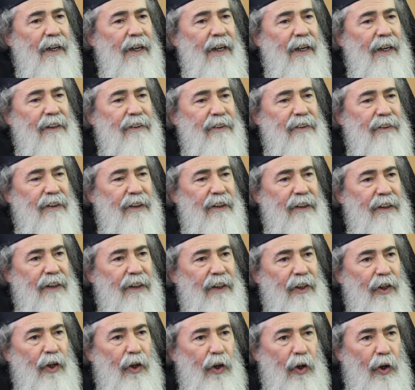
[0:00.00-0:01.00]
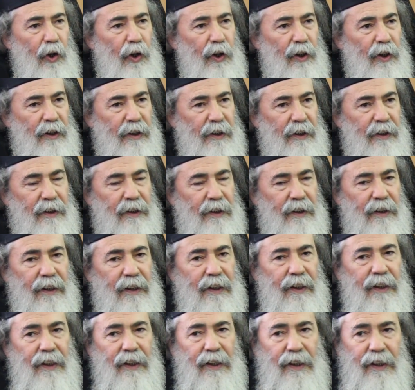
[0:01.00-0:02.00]
as the only
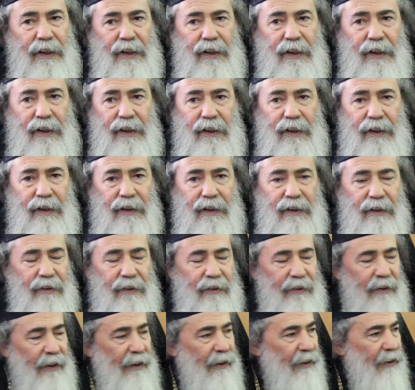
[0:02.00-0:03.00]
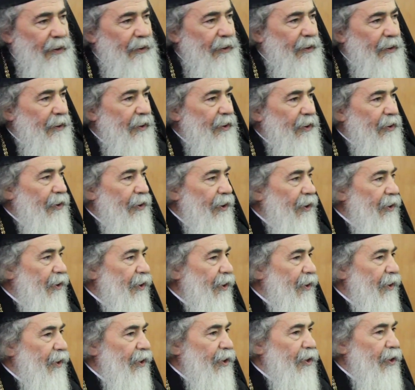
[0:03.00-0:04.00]
uh, religious
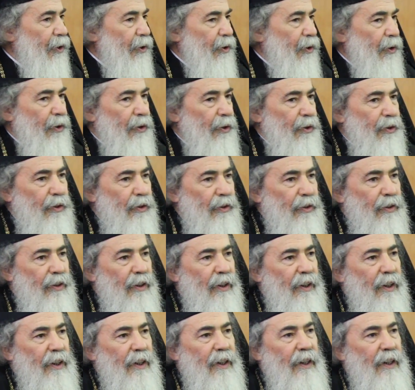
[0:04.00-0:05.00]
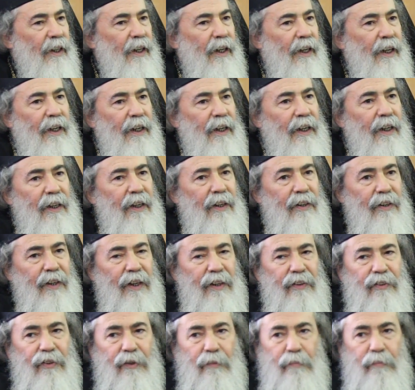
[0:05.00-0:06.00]
Christian institution uh,
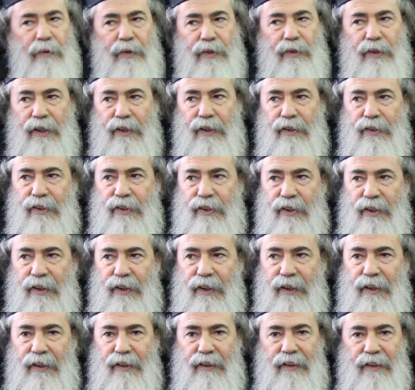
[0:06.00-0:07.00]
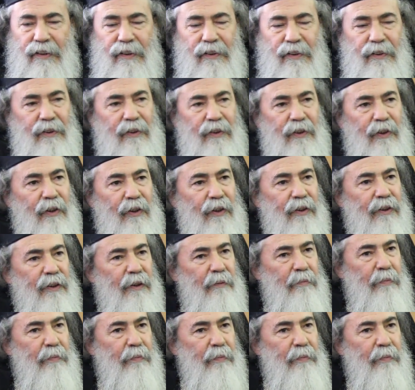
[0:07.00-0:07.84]
that represents here all the